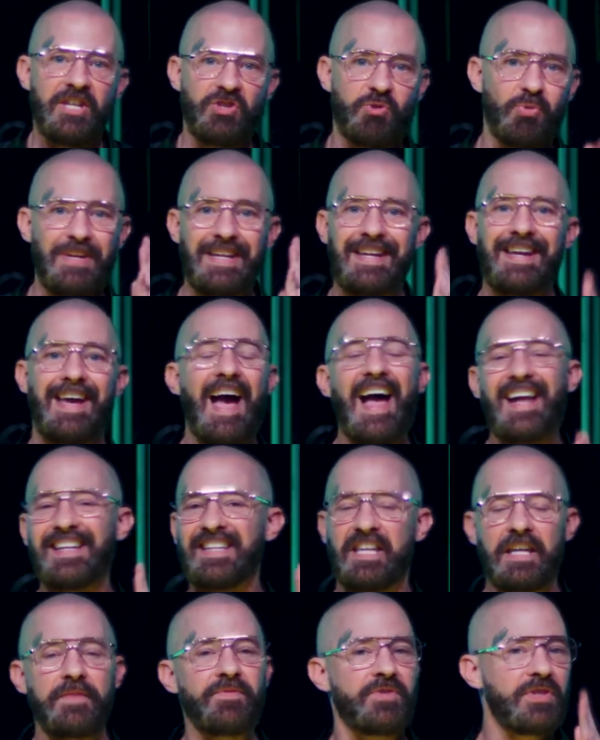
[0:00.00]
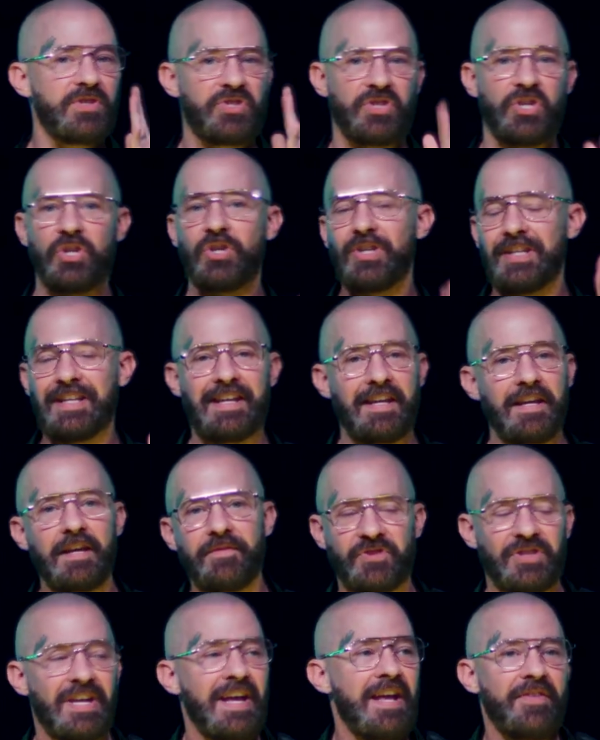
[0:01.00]
is when God gives us good
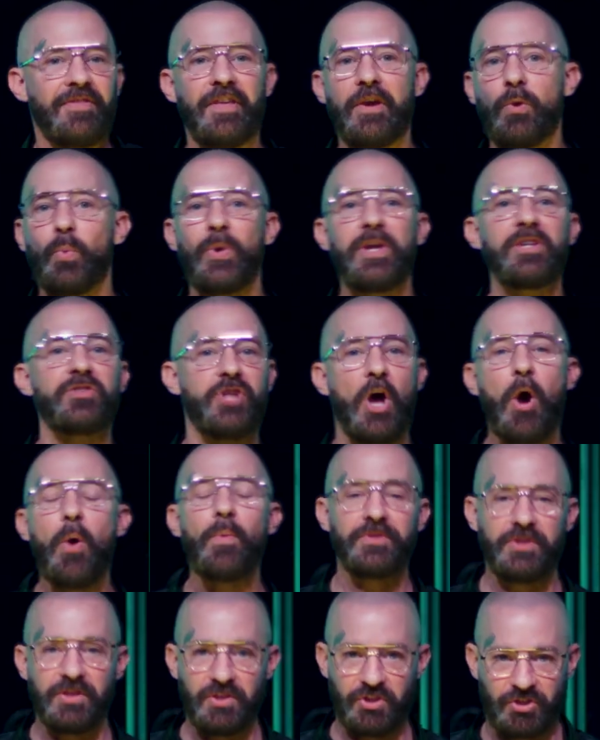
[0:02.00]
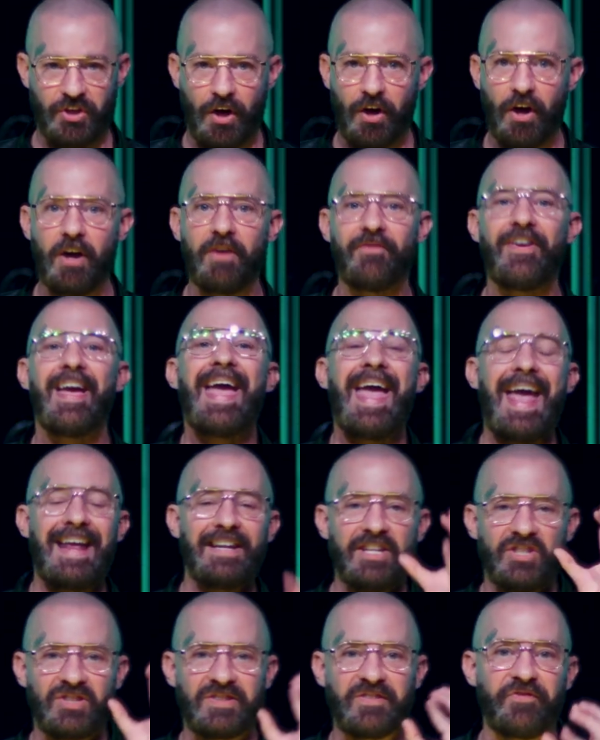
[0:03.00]
gifts that we don't deserve. And
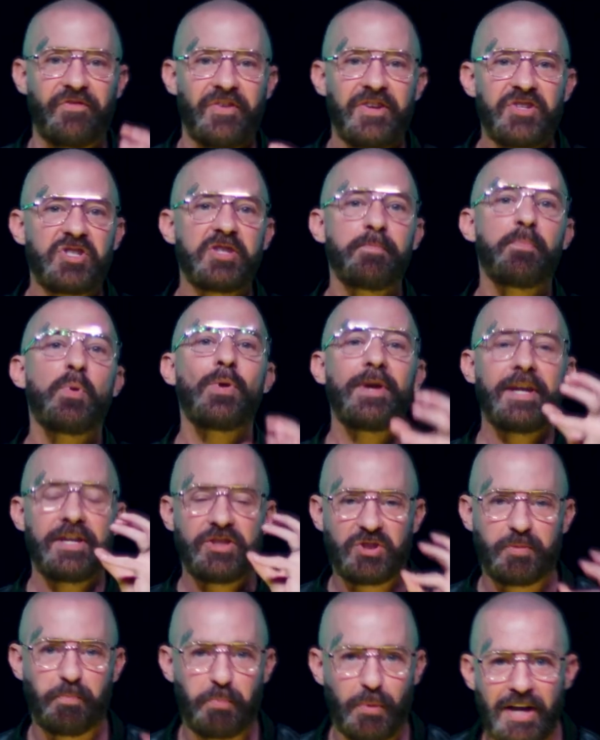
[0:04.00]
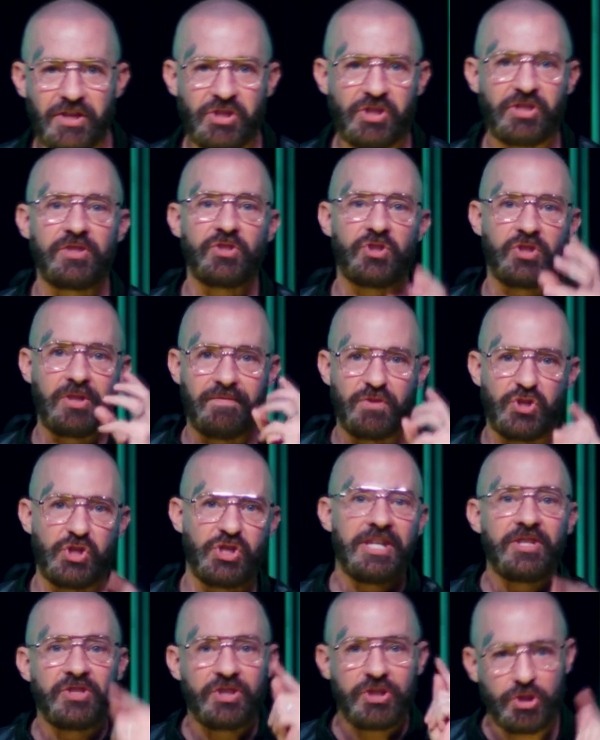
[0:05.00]
as visible expressions of
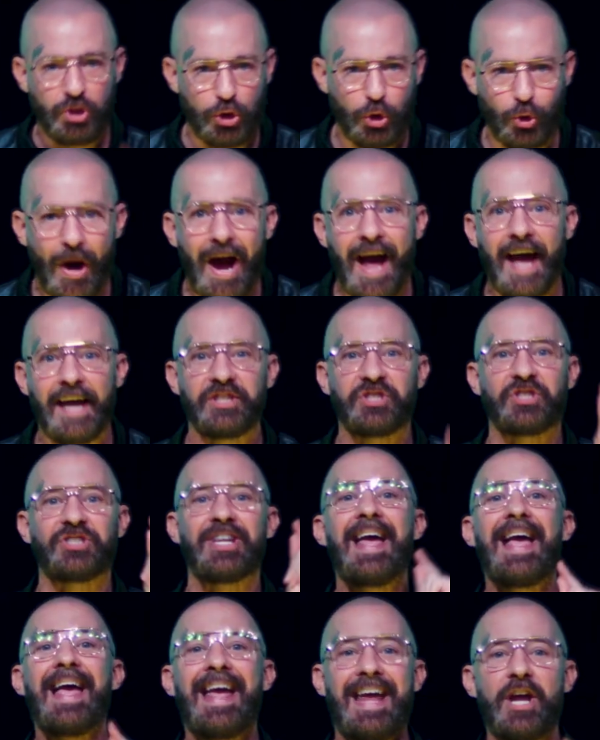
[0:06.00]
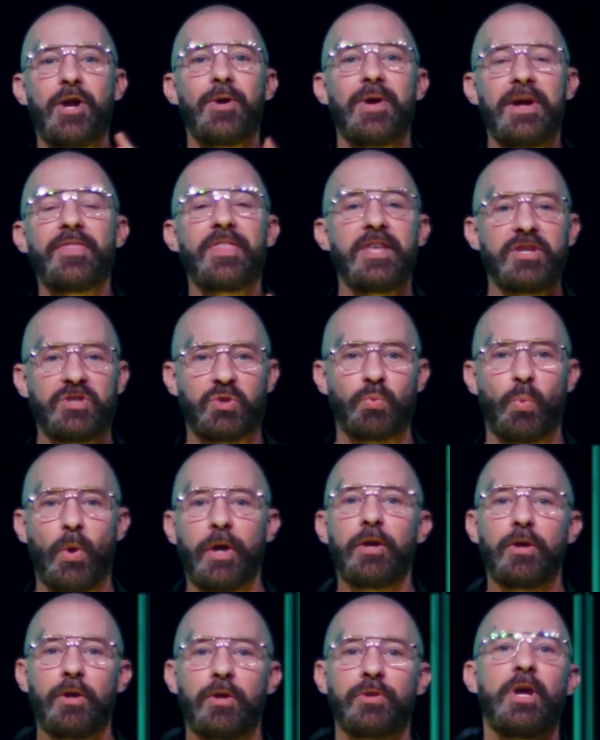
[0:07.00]
Jesus Christ here in this
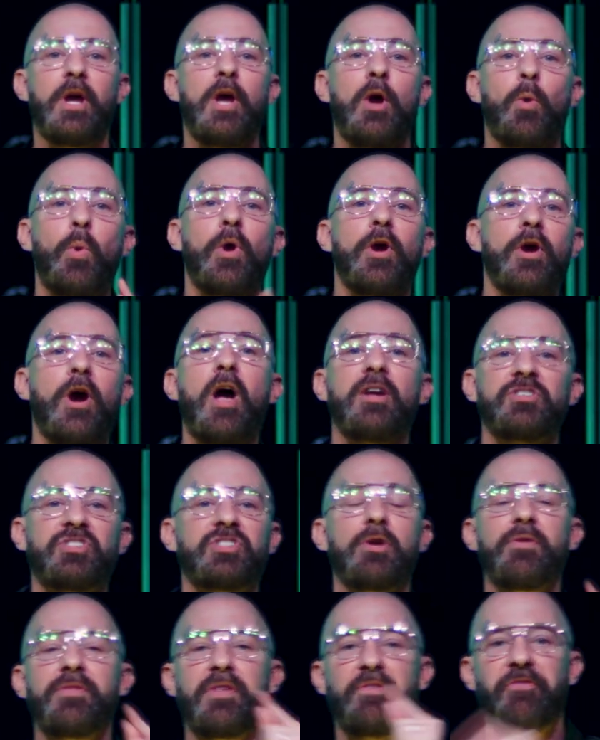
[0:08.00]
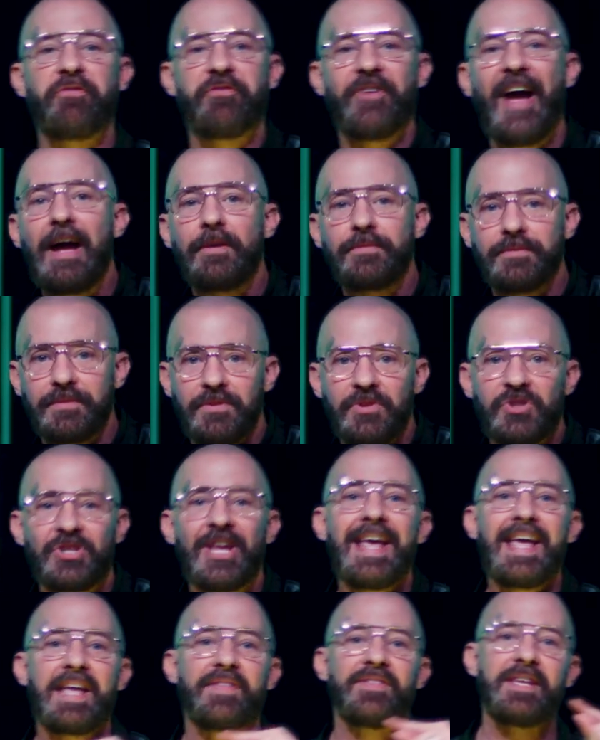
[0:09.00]
world, we're also the fountains
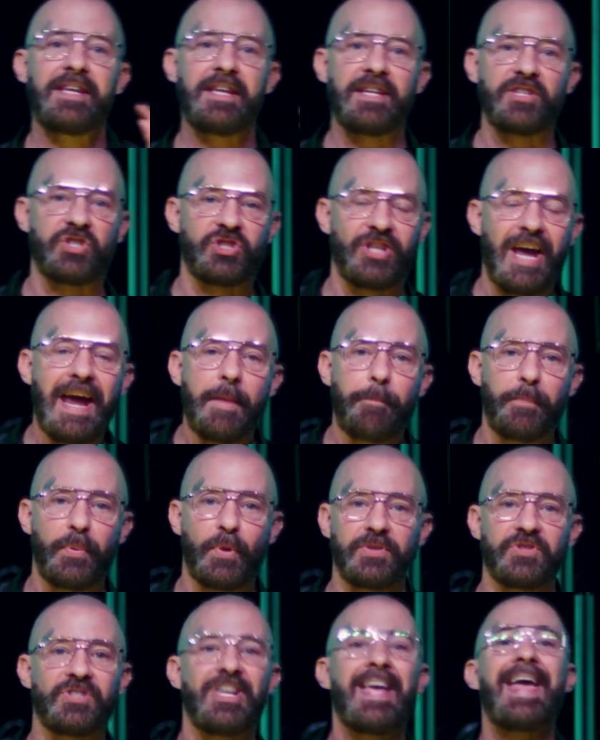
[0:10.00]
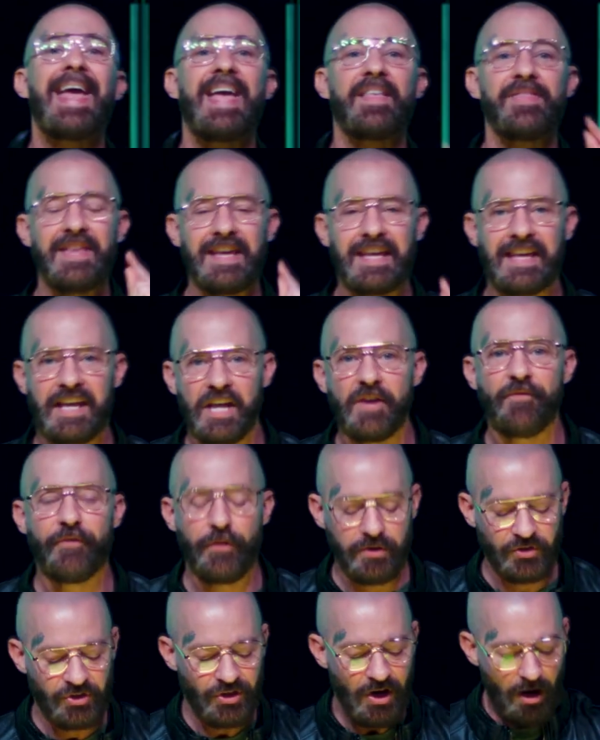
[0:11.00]
and the examples and the
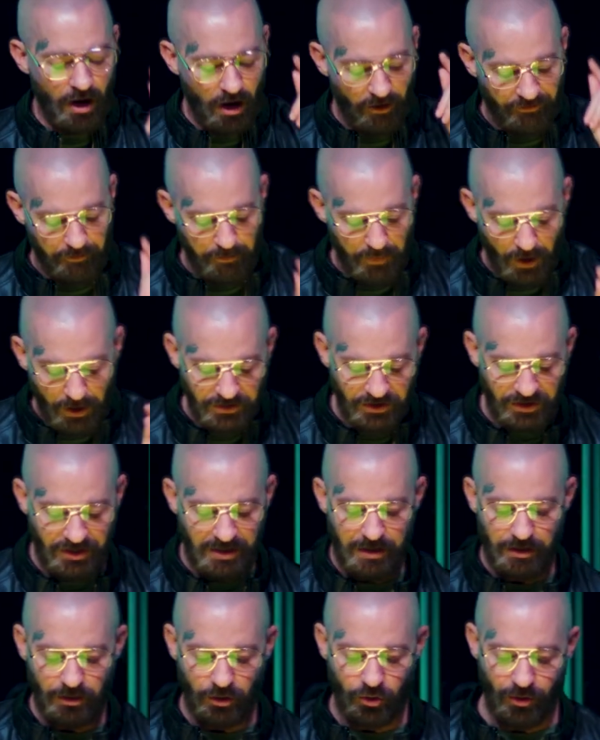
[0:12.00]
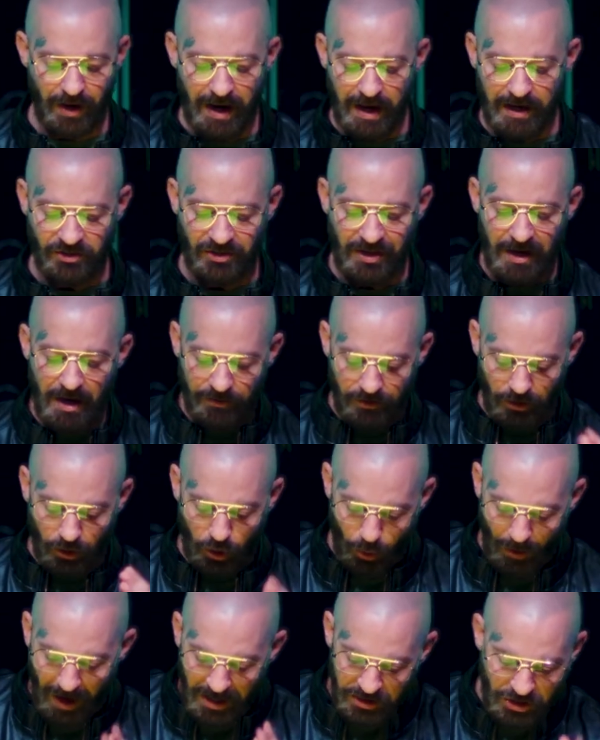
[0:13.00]
givers of mercy and grace. The
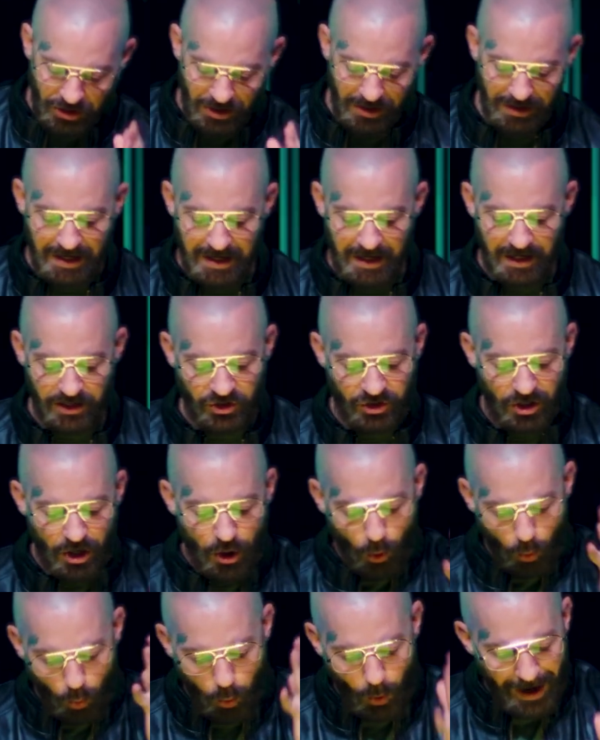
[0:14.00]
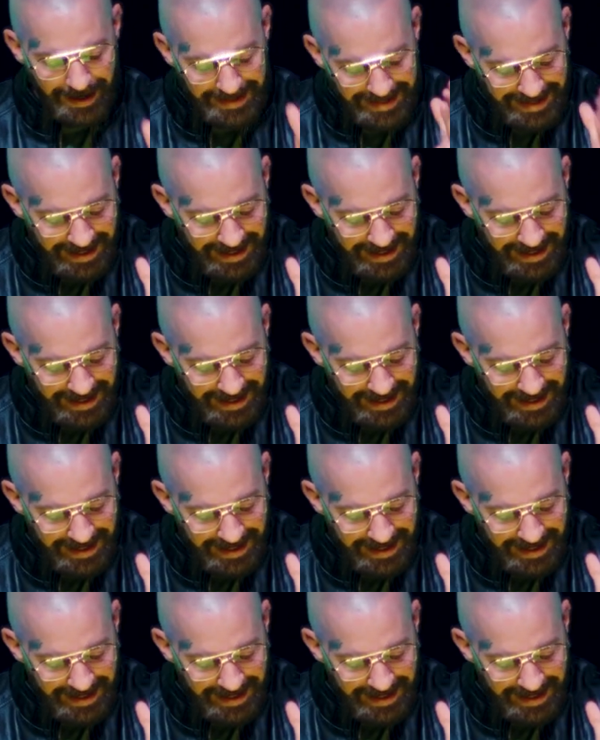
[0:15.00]
question is, what